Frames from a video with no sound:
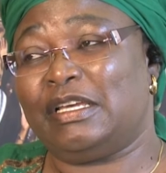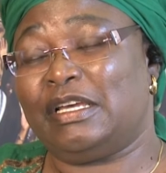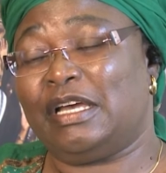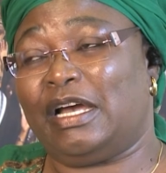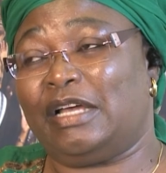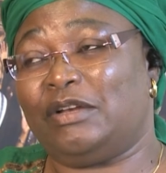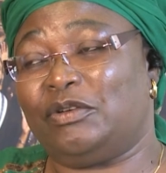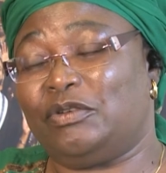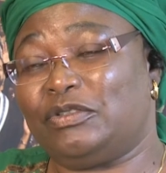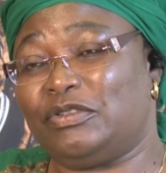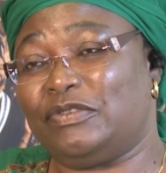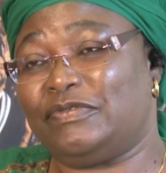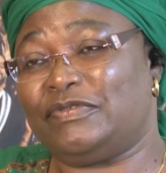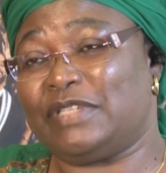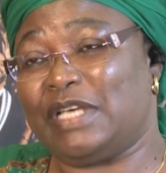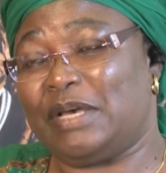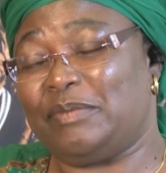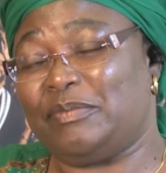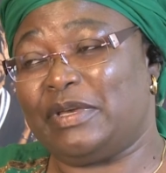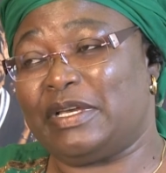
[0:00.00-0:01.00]
a lot of
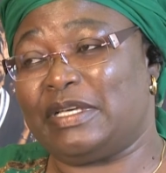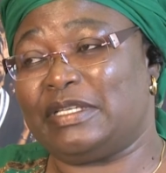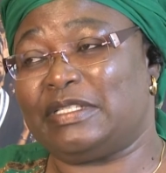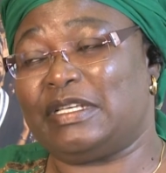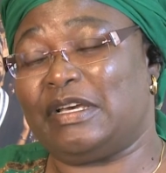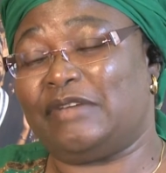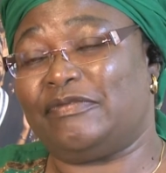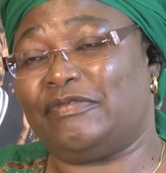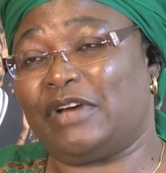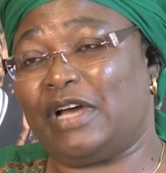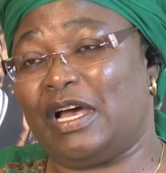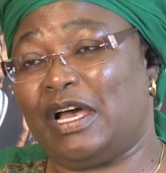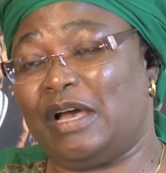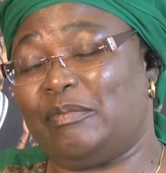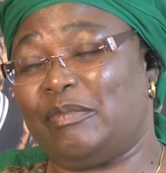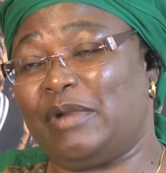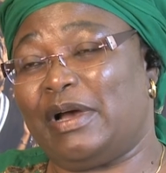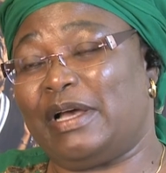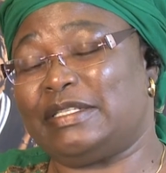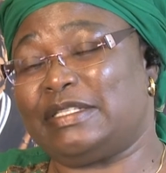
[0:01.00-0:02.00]
Zambians have
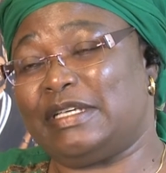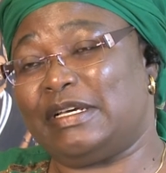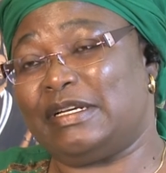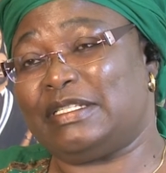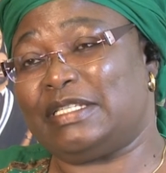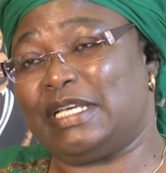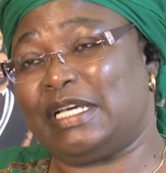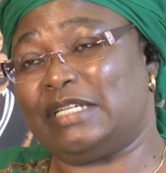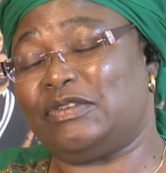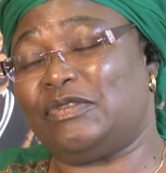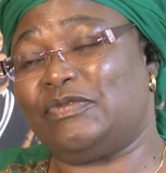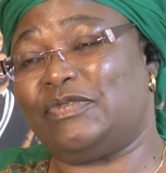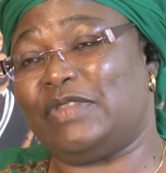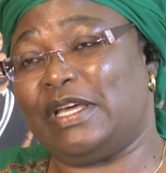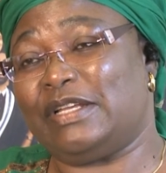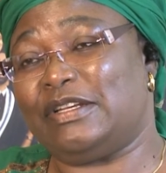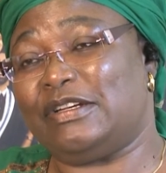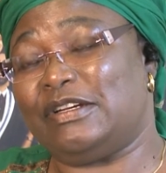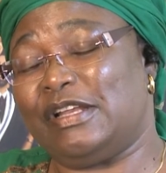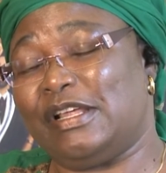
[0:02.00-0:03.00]
come as a result of
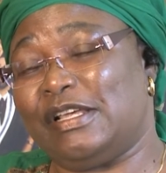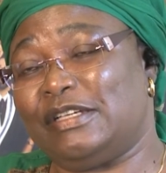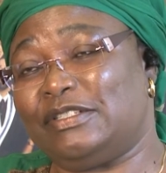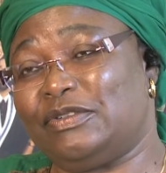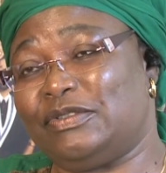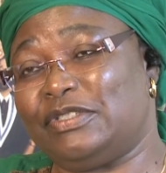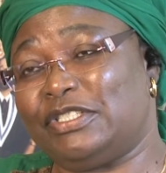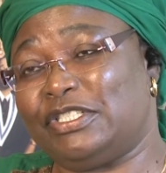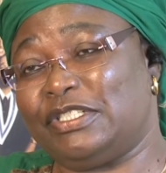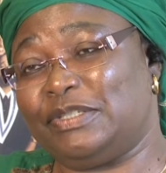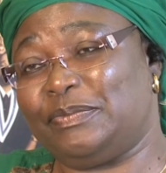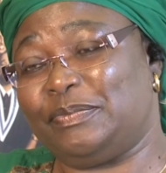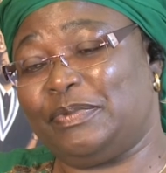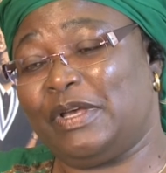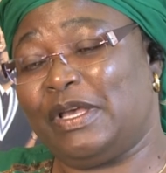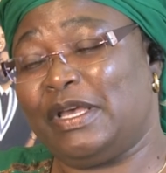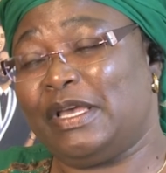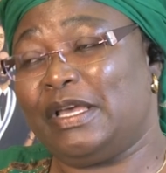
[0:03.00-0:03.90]
that relationship.